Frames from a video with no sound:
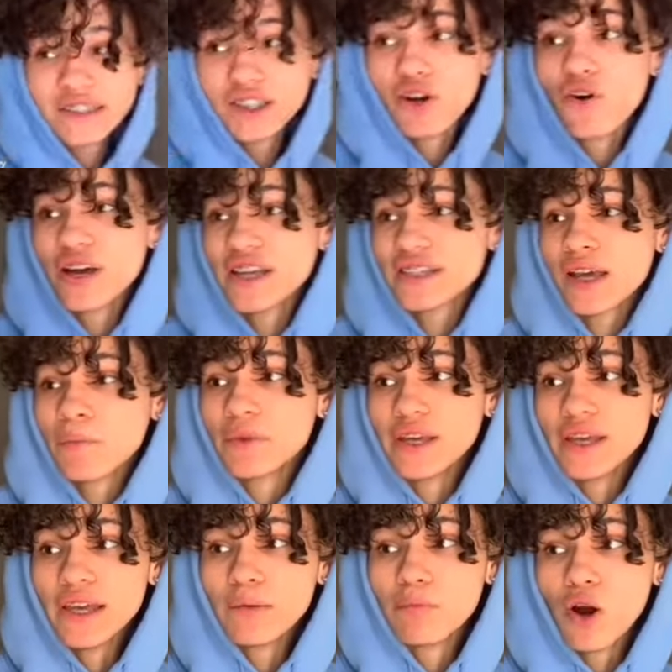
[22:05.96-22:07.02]
go get something to
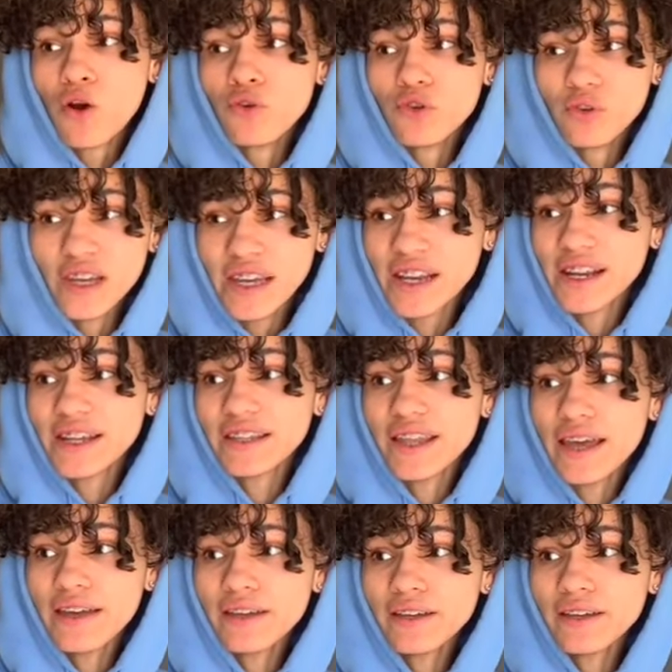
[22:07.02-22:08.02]
eat, bro. You need anything?